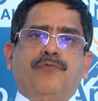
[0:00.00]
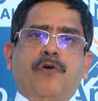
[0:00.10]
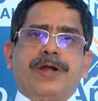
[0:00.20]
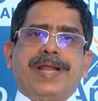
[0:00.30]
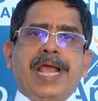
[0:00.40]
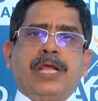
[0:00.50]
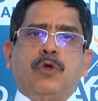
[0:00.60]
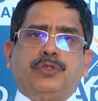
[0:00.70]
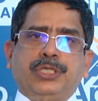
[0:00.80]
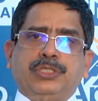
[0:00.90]
for
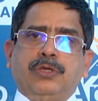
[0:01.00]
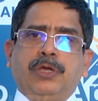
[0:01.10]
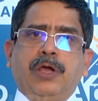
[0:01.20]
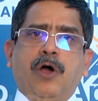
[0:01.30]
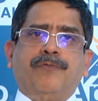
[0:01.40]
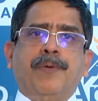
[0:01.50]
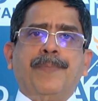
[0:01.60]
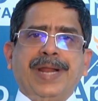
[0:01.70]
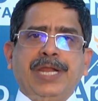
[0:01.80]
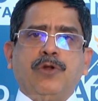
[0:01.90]
diagnosis of a
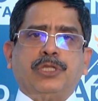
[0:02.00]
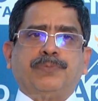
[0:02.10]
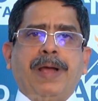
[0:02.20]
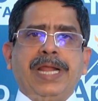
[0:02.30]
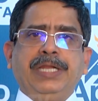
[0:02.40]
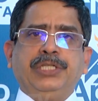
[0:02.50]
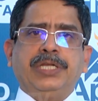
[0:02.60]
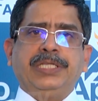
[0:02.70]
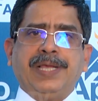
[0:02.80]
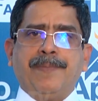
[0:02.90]
brain or a spine
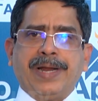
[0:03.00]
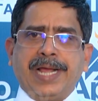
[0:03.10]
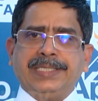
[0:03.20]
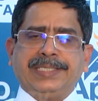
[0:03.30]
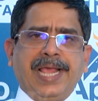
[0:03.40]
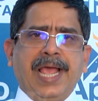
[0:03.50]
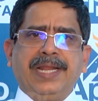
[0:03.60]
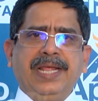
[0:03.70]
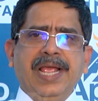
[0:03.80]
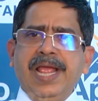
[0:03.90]
lesion is MRI
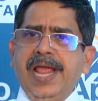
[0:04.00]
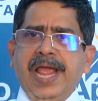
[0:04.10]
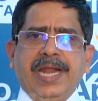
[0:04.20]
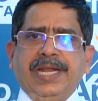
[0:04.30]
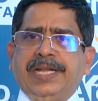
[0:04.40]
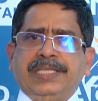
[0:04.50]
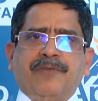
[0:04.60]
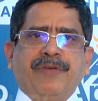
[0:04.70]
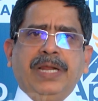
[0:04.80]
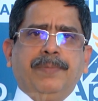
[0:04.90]
scan, and it is
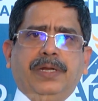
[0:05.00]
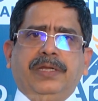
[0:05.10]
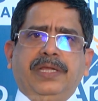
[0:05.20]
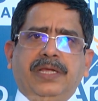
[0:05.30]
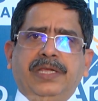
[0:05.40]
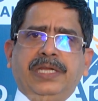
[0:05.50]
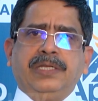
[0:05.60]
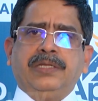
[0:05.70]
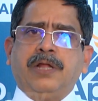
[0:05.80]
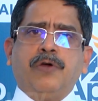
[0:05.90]
available
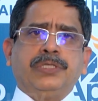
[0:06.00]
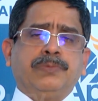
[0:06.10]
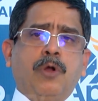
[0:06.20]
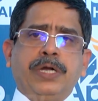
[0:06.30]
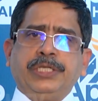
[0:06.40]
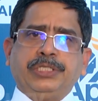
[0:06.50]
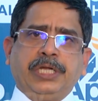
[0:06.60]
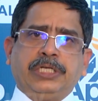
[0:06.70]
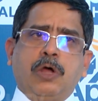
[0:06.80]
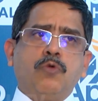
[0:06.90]
in now small
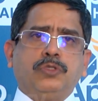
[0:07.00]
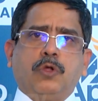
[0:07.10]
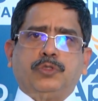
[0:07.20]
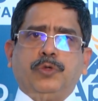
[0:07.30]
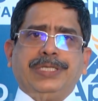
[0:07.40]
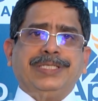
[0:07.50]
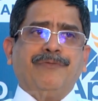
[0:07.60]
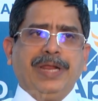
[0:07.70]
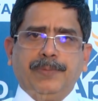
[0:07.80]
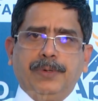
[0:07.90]
district towns also it is
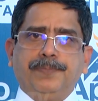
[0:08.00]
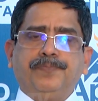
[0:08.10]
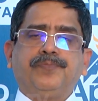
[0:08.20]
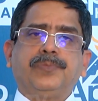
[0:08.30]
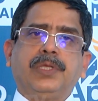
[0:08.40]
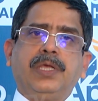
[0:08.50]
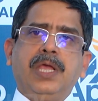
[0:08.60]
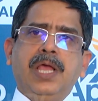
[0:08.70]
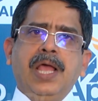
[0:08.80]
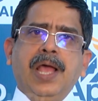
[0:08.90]
available.
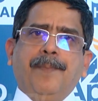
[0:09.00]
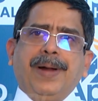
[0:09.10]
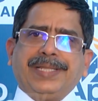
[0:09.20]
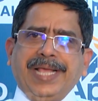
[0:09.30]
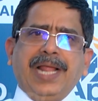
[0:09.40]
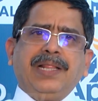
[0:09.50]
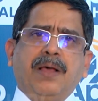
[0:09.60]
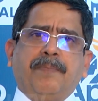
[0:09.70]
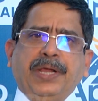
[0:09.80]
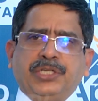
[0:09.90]
But there
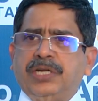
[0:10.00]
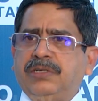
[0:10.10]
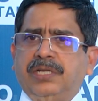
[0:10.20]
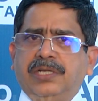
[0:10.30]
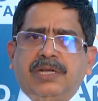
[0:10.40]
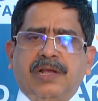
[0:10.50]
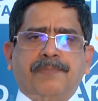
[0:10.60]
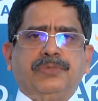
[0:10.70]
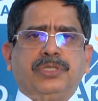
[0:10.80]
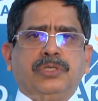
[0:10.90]
a patient
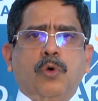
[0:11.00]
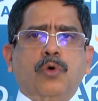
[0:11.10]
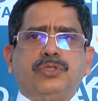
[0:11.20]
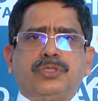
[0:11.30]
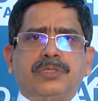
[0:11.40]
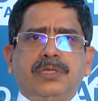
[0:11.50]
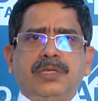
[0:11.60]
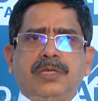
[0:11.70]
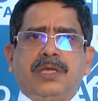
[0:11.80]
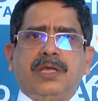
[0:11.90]
comes, goes,
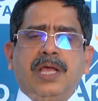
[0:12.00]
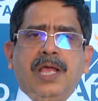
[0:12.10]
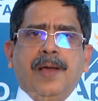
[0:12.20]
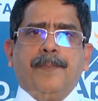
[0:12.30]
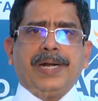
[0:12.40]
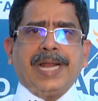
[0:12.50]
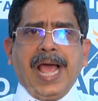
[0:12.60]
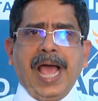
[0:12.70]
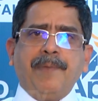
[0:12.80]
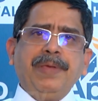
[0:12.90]
but
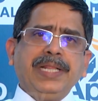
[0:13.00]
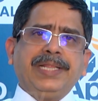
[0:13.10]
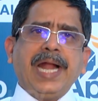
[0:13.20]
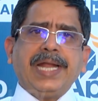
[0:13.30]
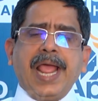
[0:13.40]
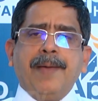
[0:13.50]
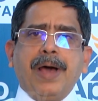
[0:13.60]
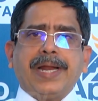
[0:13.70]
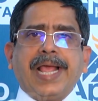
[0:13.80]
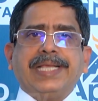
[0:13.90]
having that
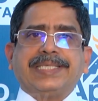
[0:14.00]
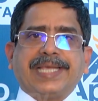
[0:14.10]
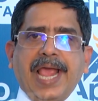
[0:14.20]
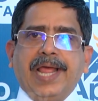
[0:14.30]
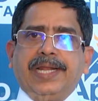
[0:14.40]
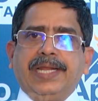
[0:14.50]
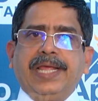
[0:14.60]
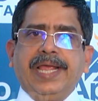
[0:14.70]
MRI scan